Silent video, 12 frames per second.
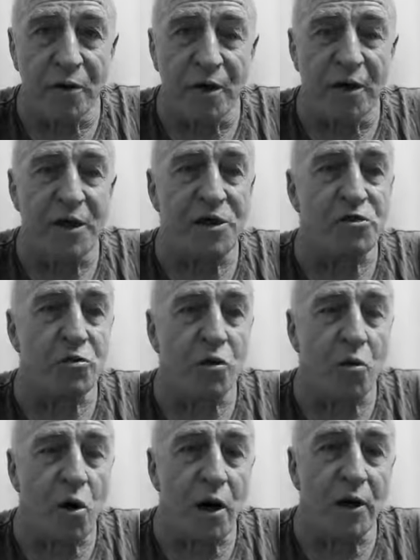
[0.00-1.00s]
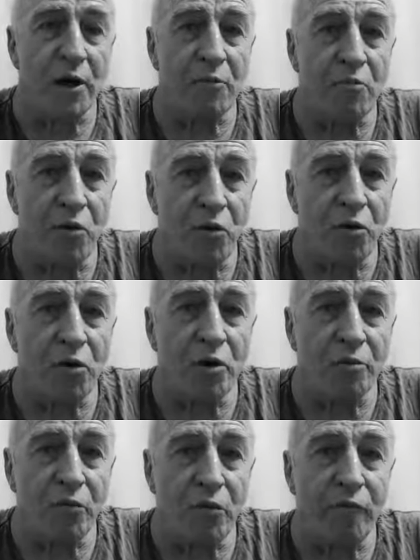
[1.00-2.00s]
He's requiring more and
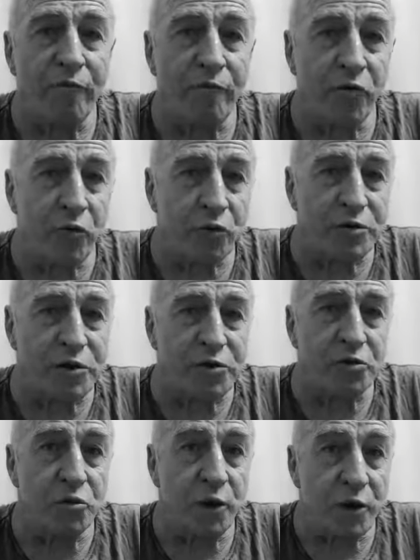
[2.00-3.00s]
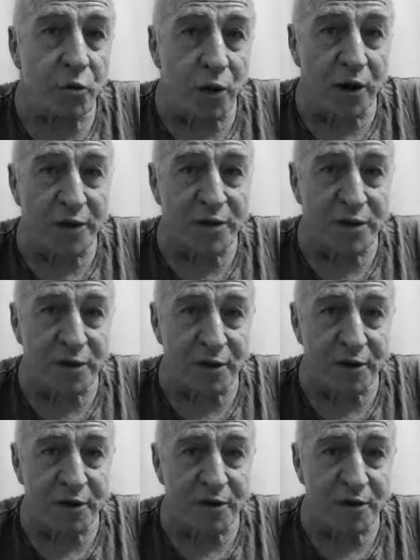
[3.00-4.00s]
more force to equalize his
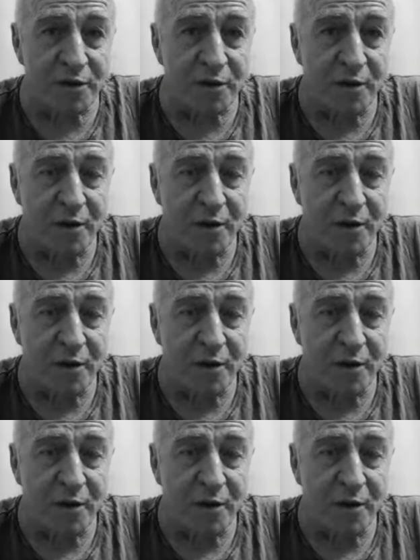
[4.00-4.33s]
ears.